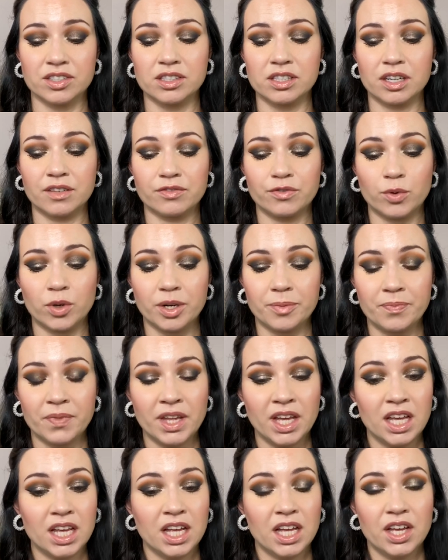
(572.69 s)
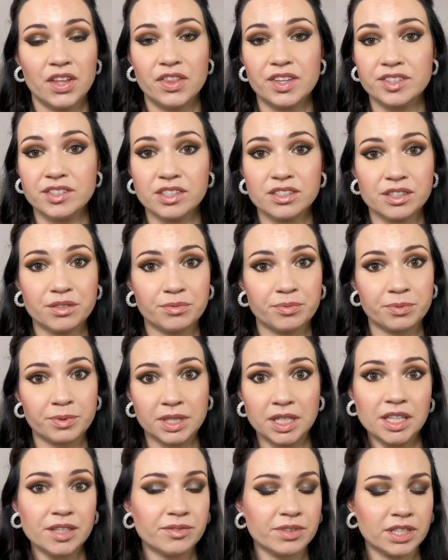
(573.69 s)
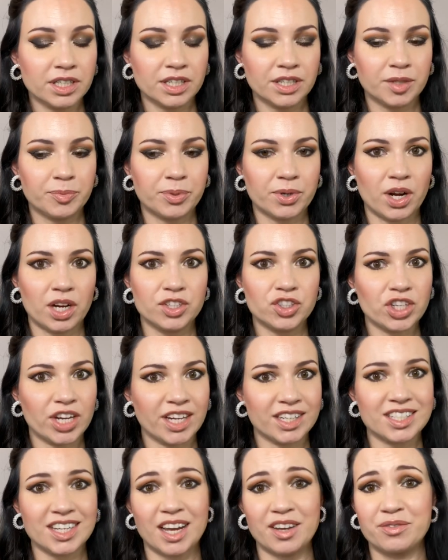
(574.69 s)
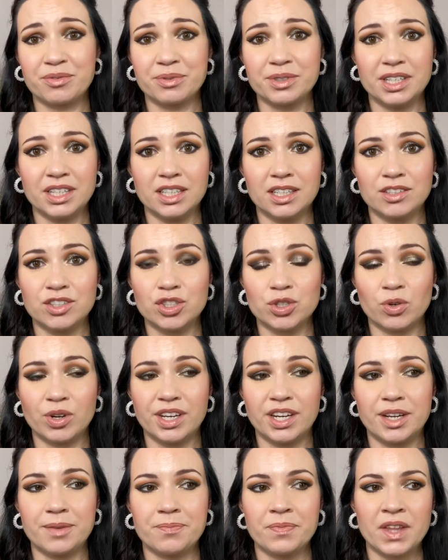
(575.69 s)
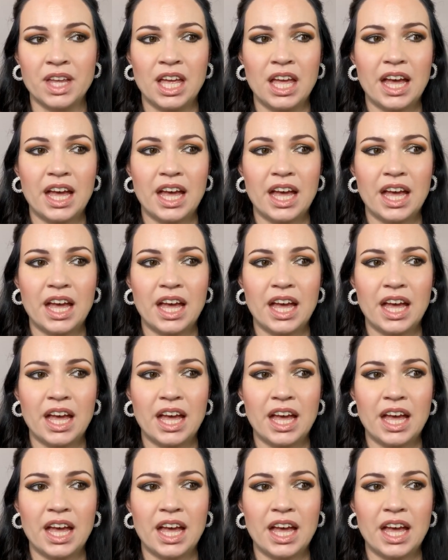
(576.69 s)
Therefore, this is a really, really good project. I've really enjoyed it.